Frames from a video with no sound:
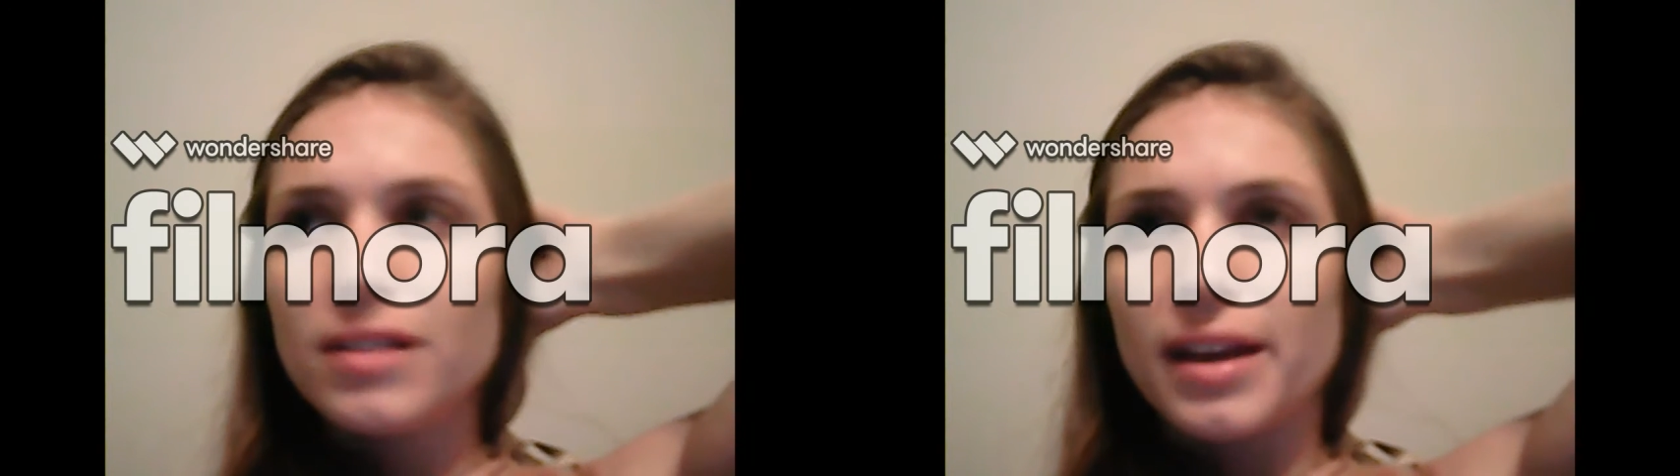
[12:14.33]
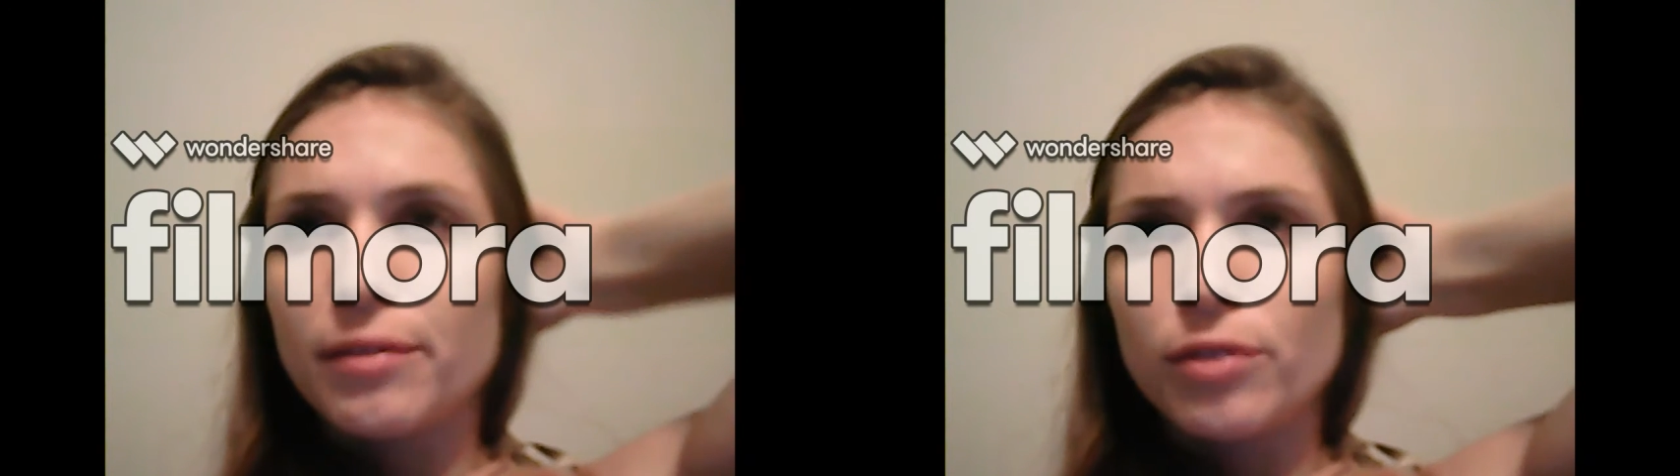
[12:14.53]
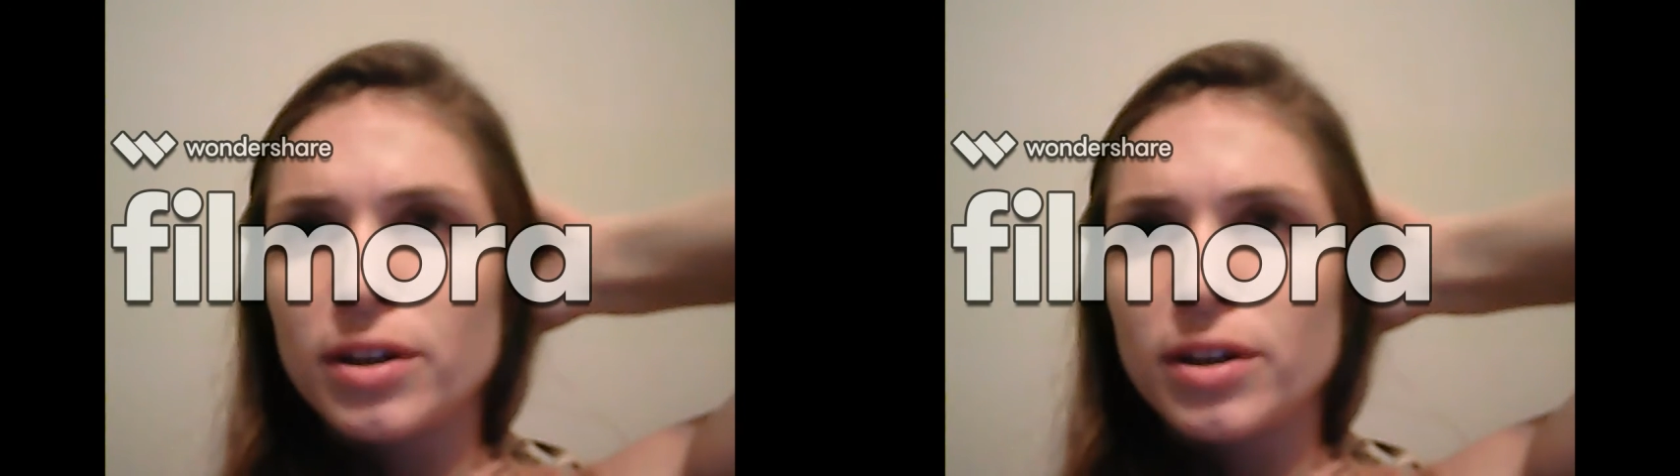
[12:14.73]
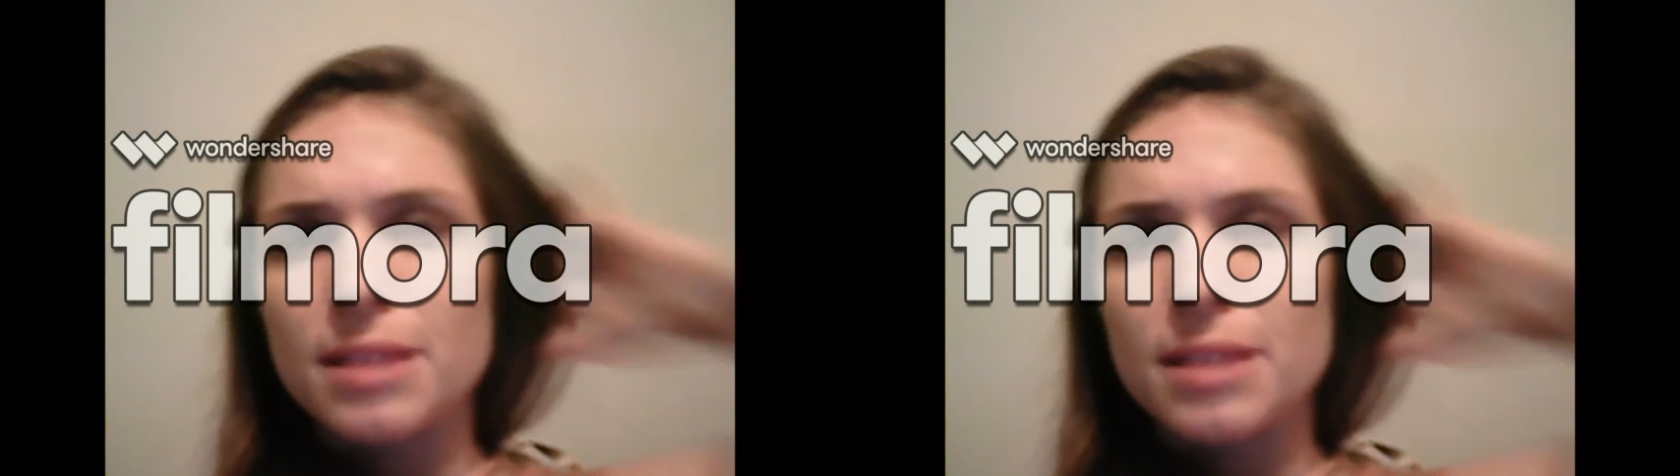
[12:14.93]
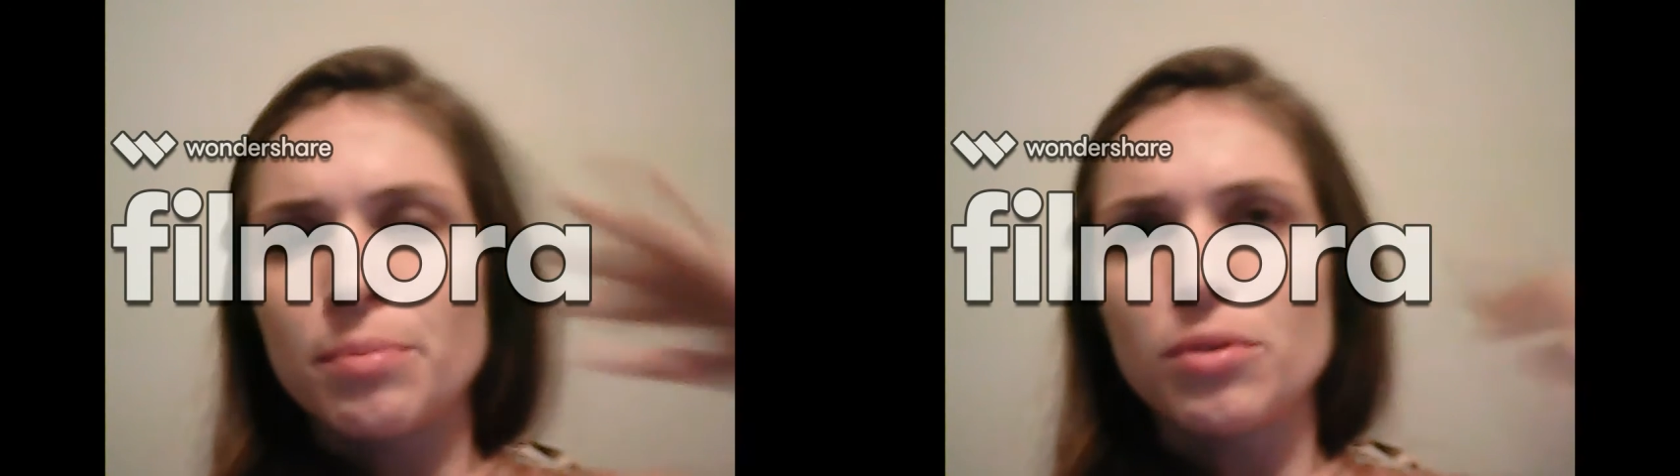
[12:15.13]
Like, for
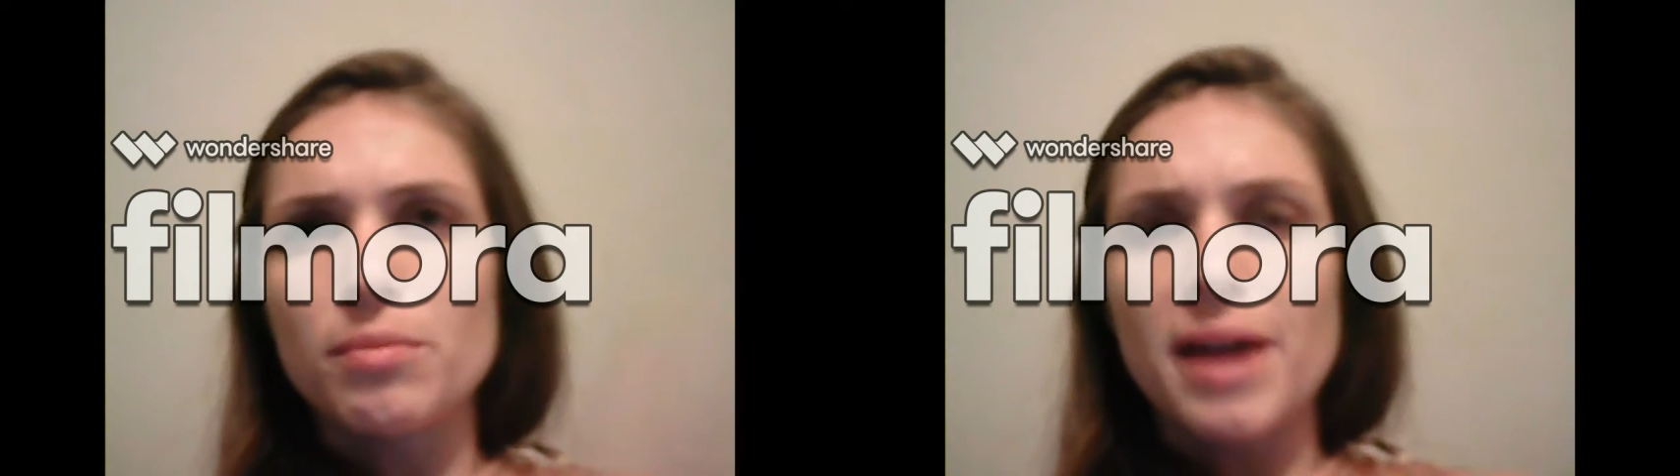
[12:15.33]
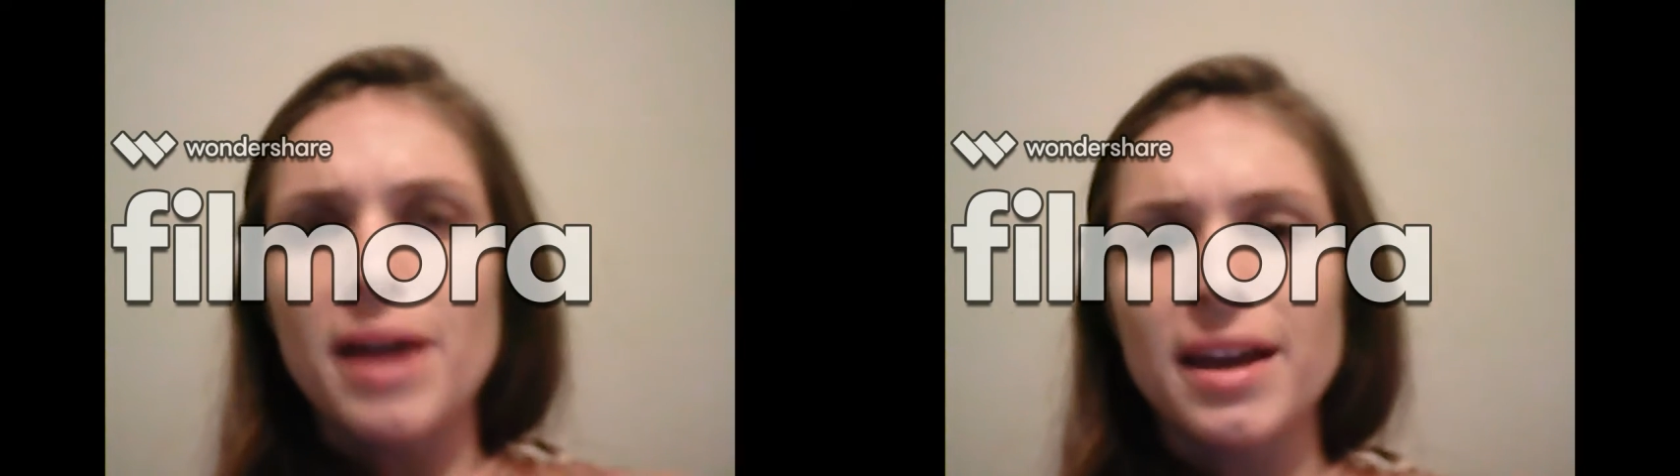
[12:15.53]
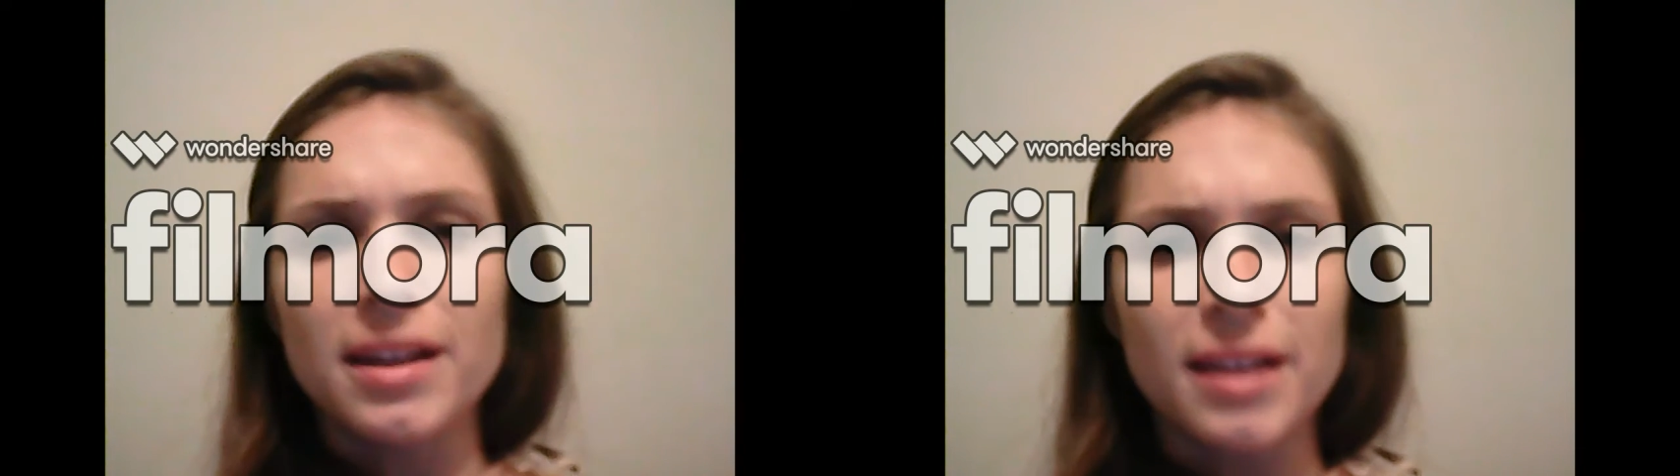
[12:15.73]
example, my